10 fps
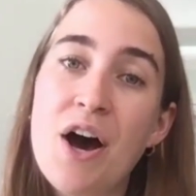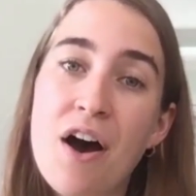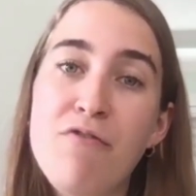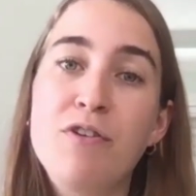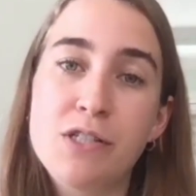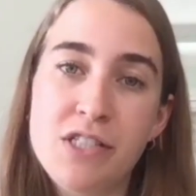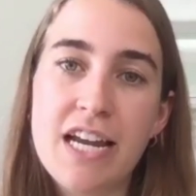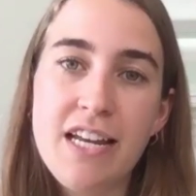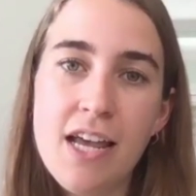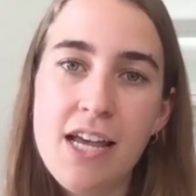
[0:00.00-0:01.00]
of your
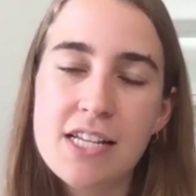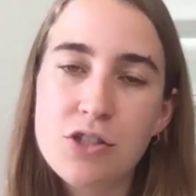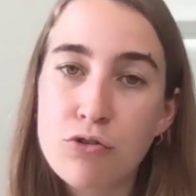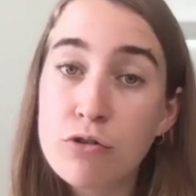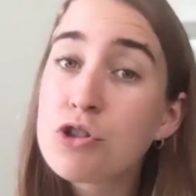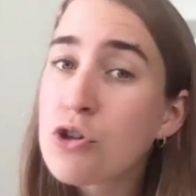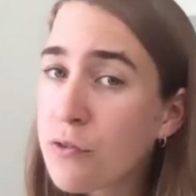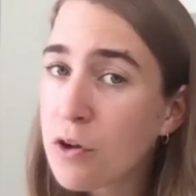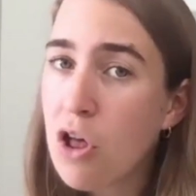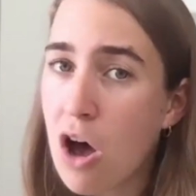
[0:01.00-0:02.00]
studying is crucial
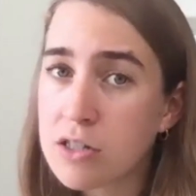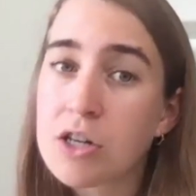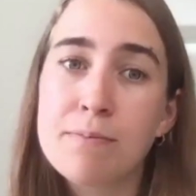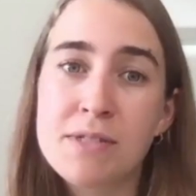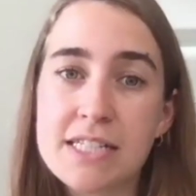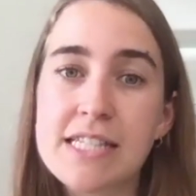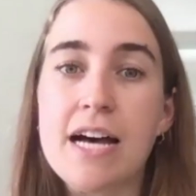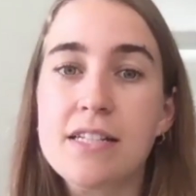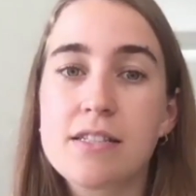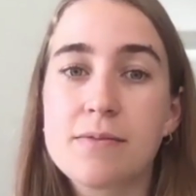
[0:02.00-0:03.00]
for long-term
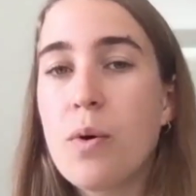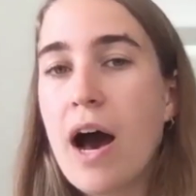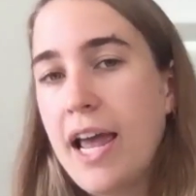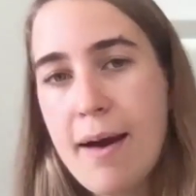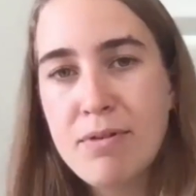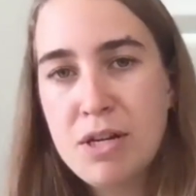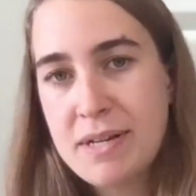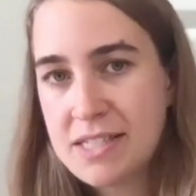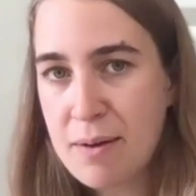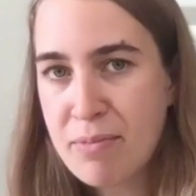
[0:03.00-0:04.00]
success. I happen to
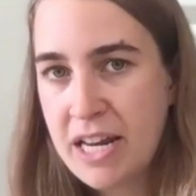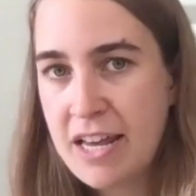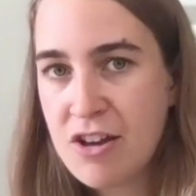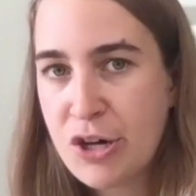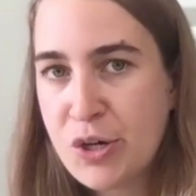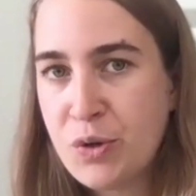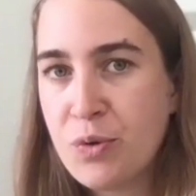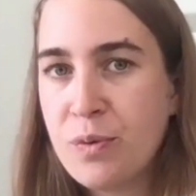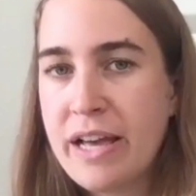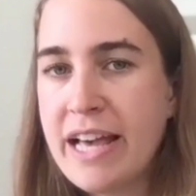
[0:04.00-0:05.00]
be somebody
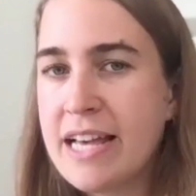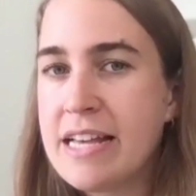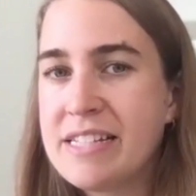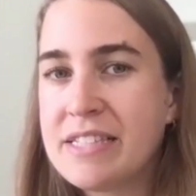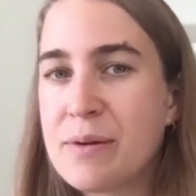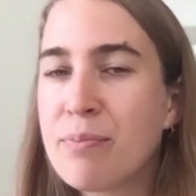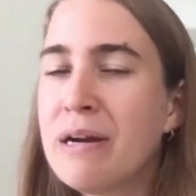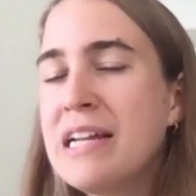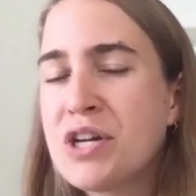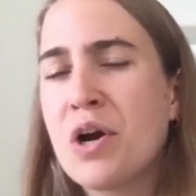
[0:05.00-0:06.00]
who is
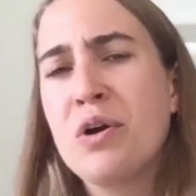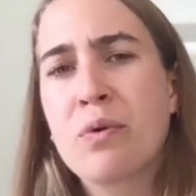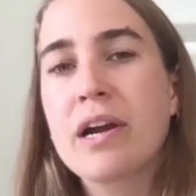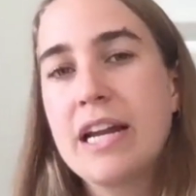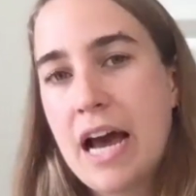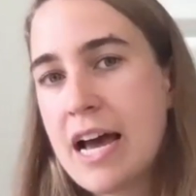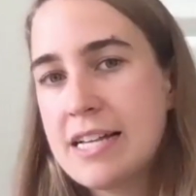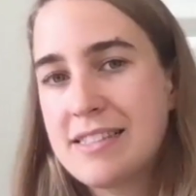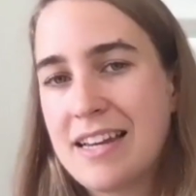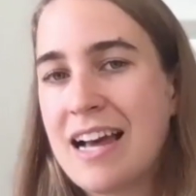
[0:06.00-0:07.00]
pretty darn
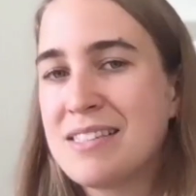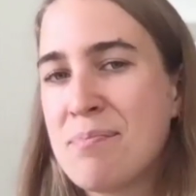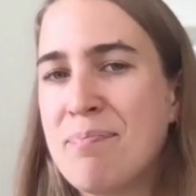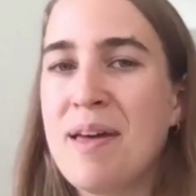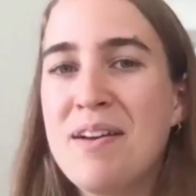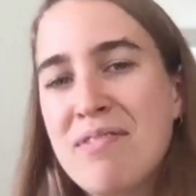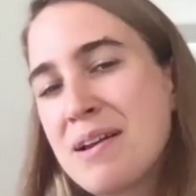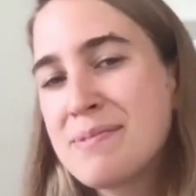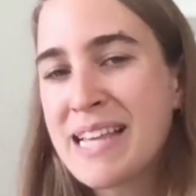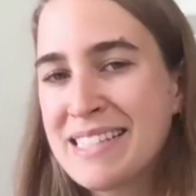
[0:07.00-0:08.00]
organized and has a bit of an
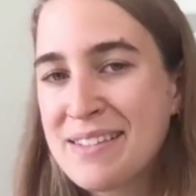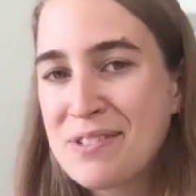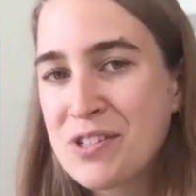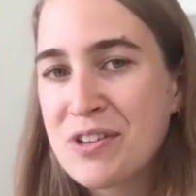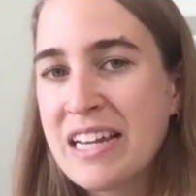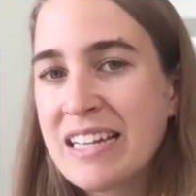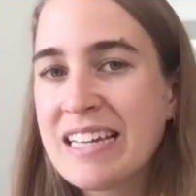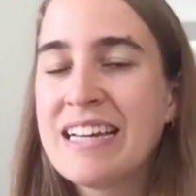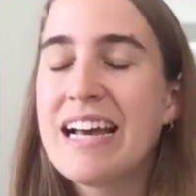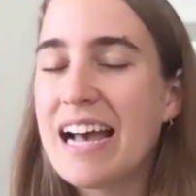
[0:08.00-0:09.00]
obsessive streak,
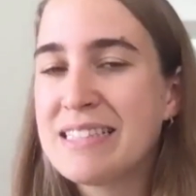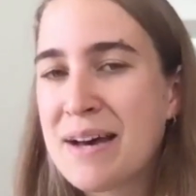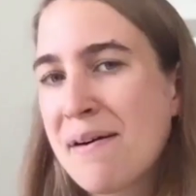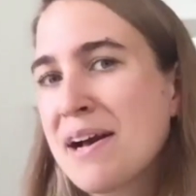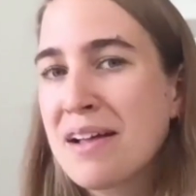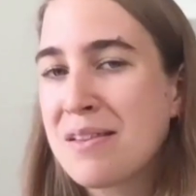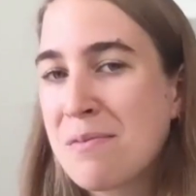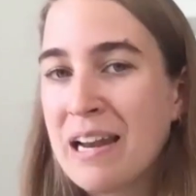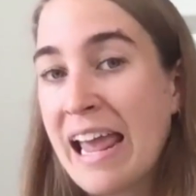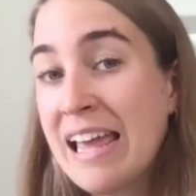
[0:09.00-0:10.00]
hence how I got the
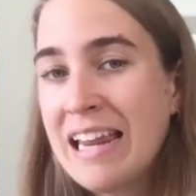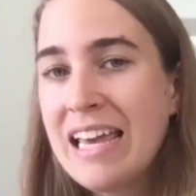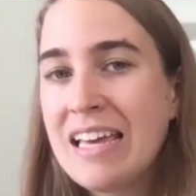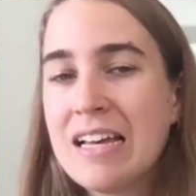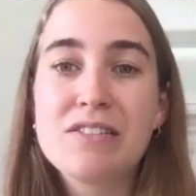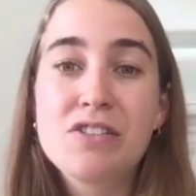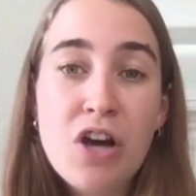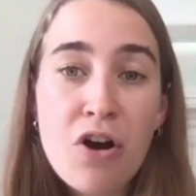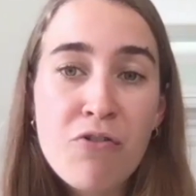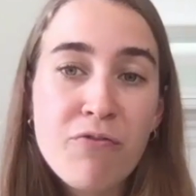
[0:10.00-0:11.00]
180.
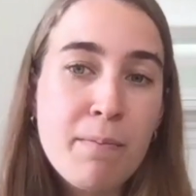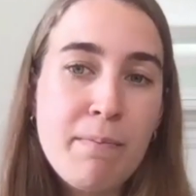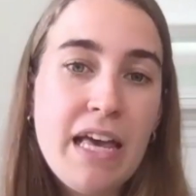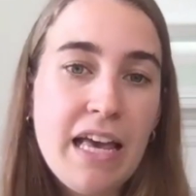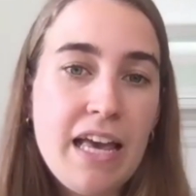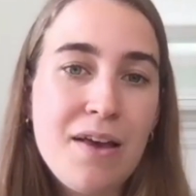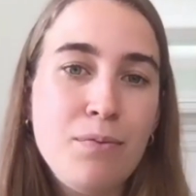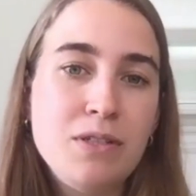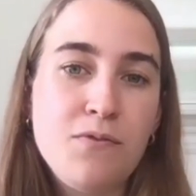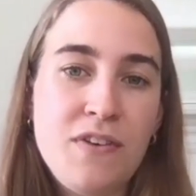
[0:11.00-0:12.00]
So for me, it
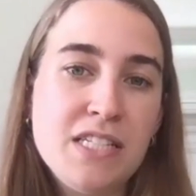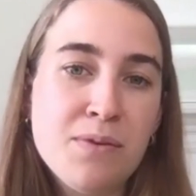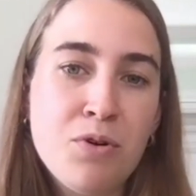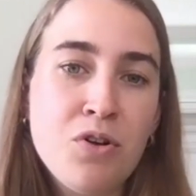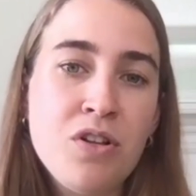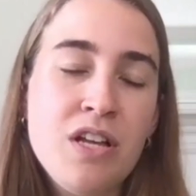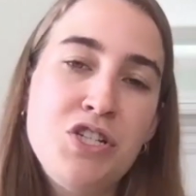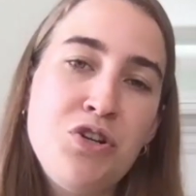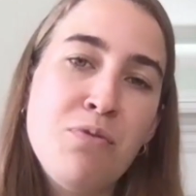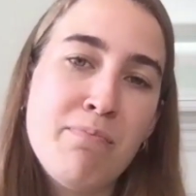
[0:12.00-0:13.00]
was feasible
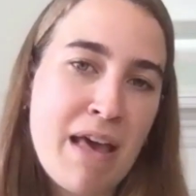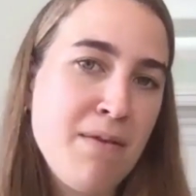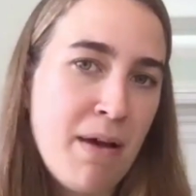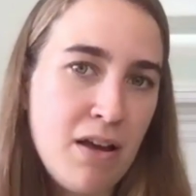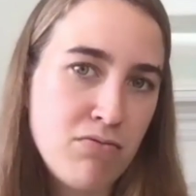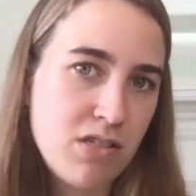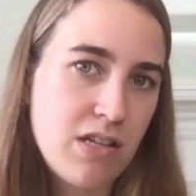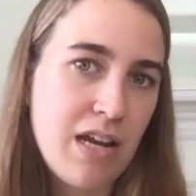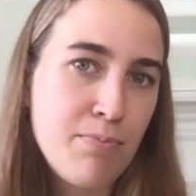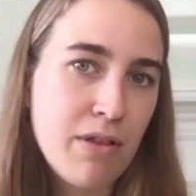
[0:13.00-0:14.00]
to make my own
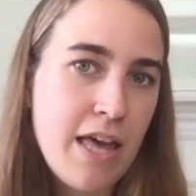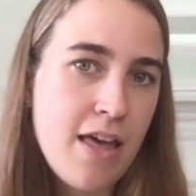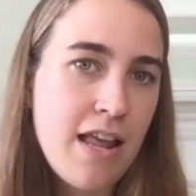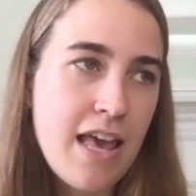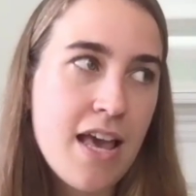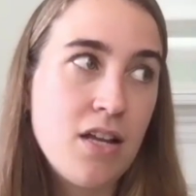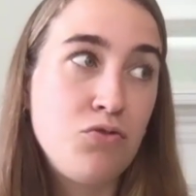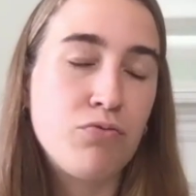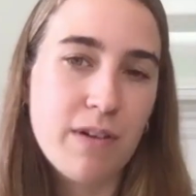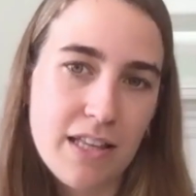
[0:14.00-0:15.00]
study plan
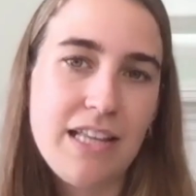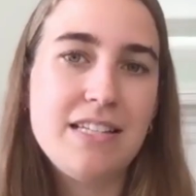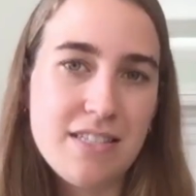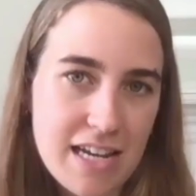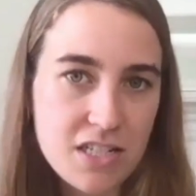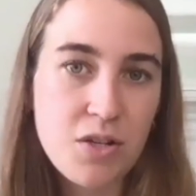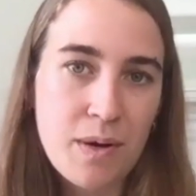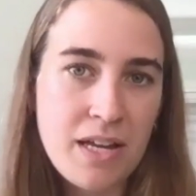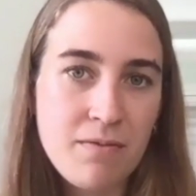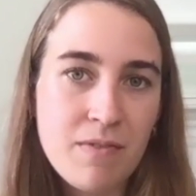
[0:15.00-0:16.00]
and really stick to
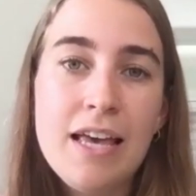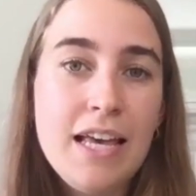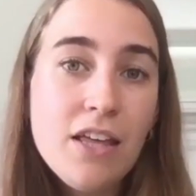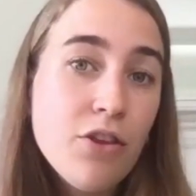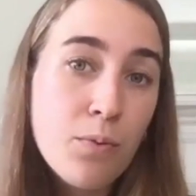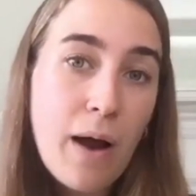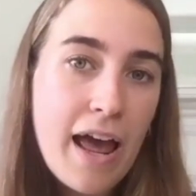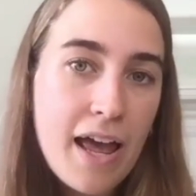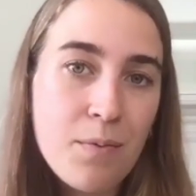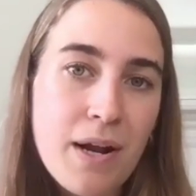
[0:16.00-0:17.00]
it. Either
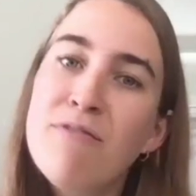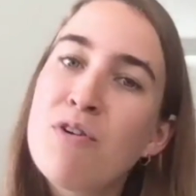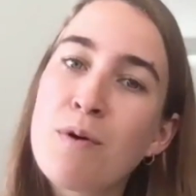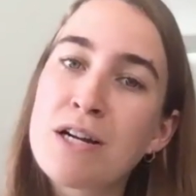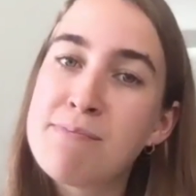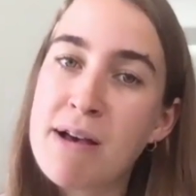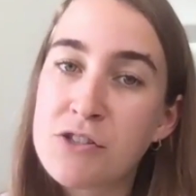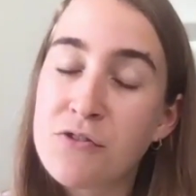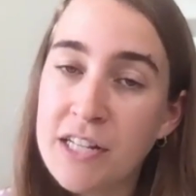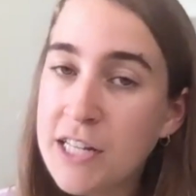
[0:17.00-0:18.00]
way, whatever works
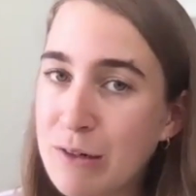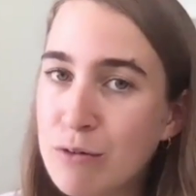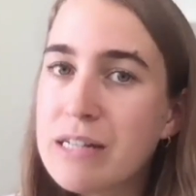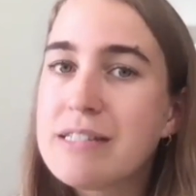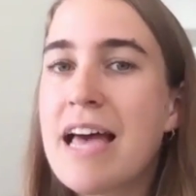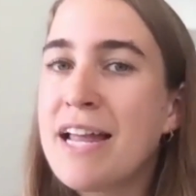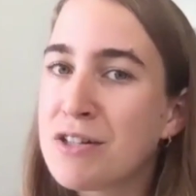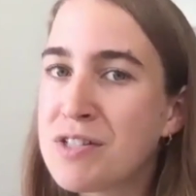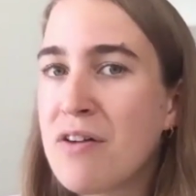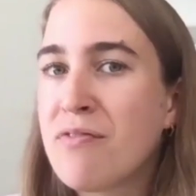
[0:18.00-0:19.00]
best for you, set
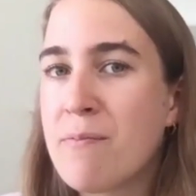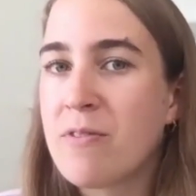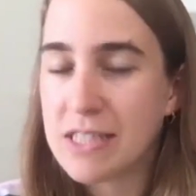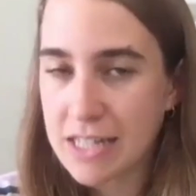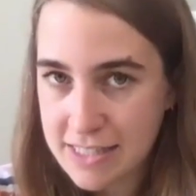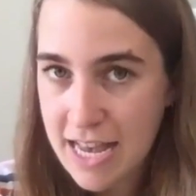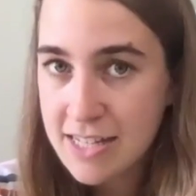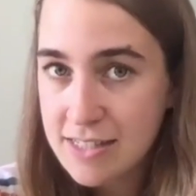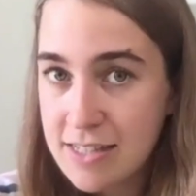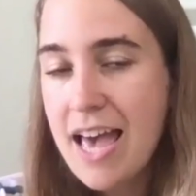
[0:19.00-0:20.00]
yourself up for
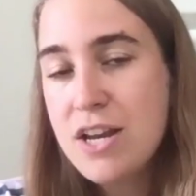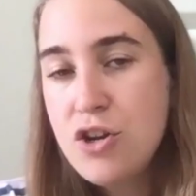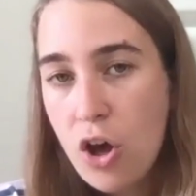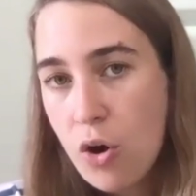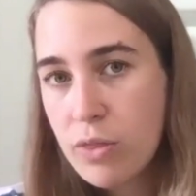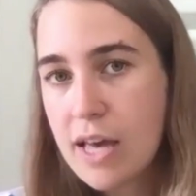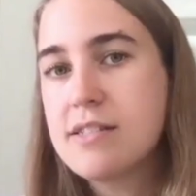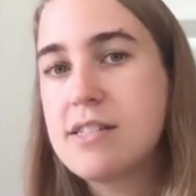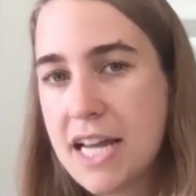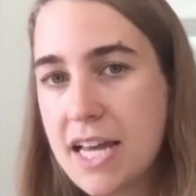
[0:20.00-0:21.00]
success and know that
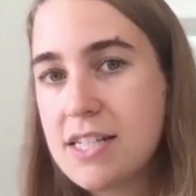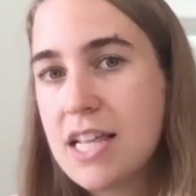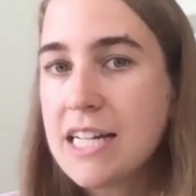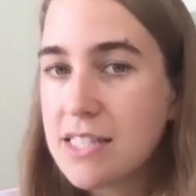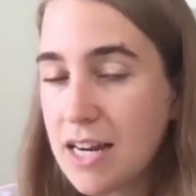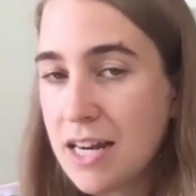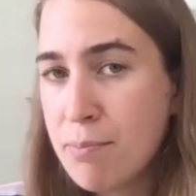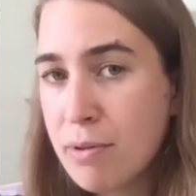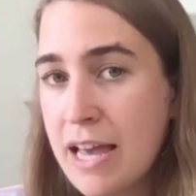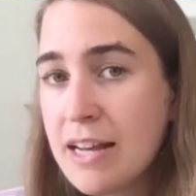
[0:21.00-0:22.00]
sticking to that study
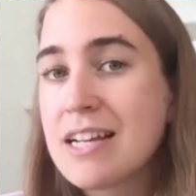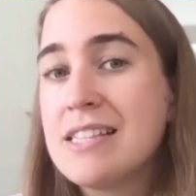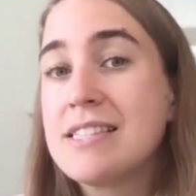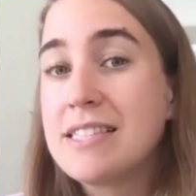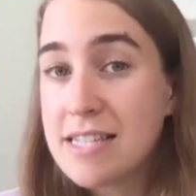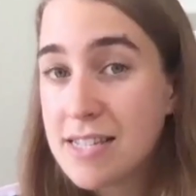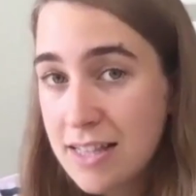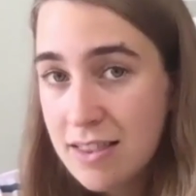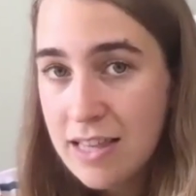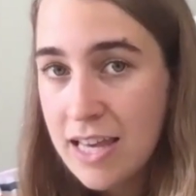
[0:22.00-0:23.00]
plan
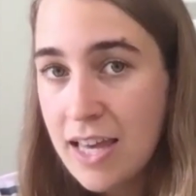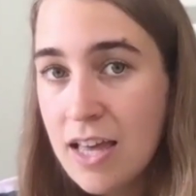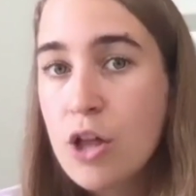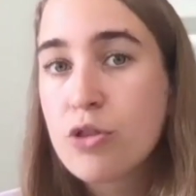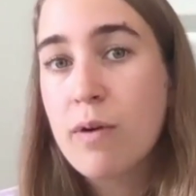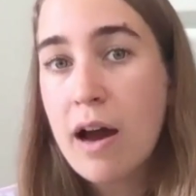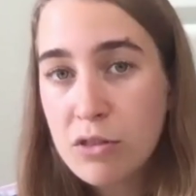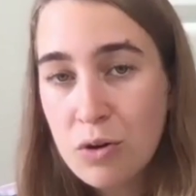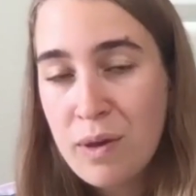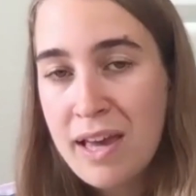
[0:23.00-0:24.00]
consistently throughout
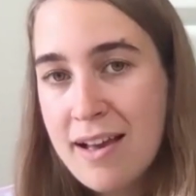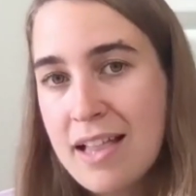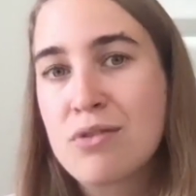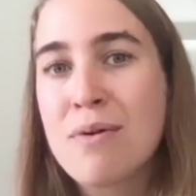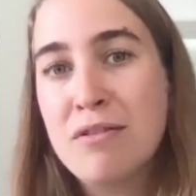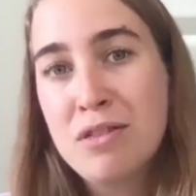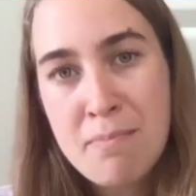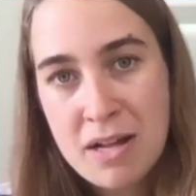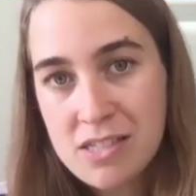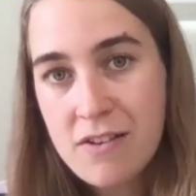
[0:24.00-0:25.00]
the week and throughout the
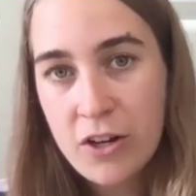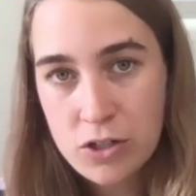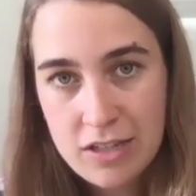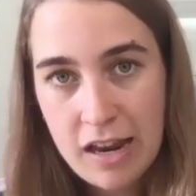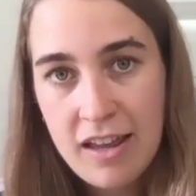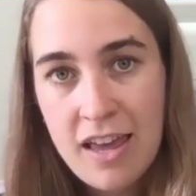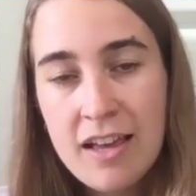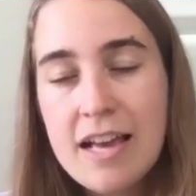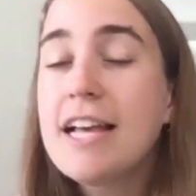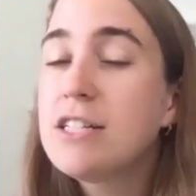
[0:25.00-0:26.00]
months of your
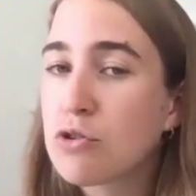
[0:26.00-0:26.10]
studying is